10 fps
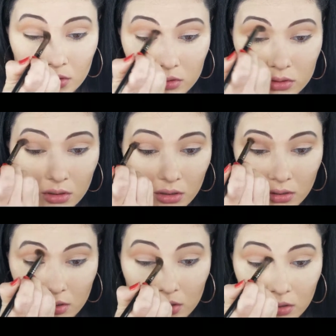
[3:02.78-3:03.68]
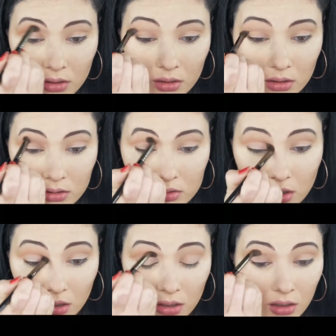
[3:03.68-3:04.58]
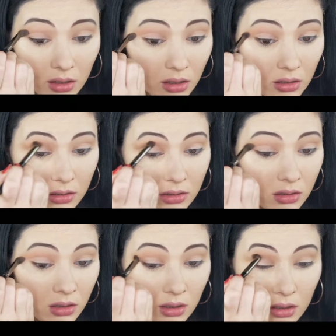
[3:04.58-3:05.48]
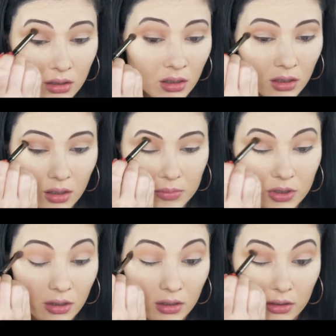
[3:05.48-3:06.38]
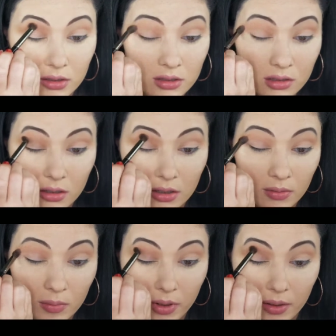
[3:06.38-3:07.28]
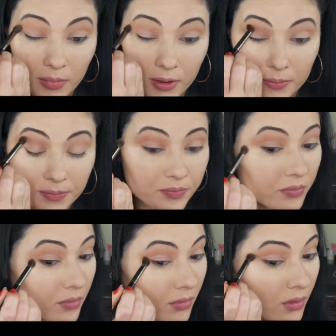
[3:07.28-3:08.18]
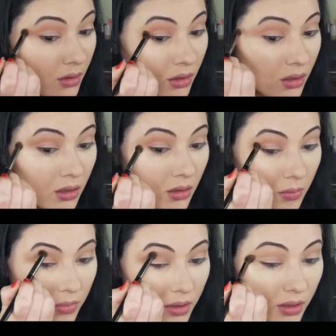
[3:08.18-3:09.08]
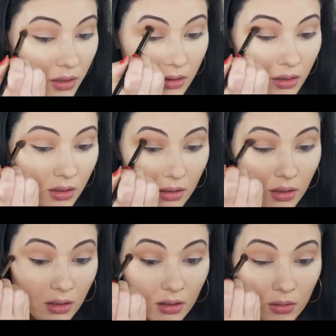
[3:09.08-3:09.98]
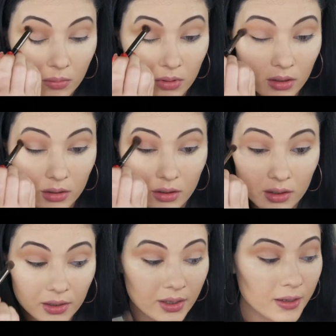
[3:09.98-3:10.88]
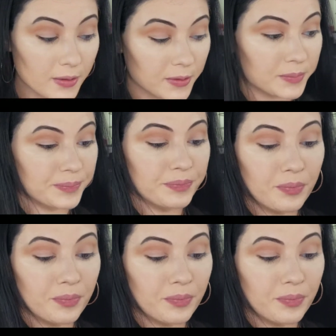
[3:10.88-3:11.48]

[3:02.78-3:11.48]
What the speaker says: directly underneath the socket. I'm sorry, not the socket, the brow bone. Bring that down.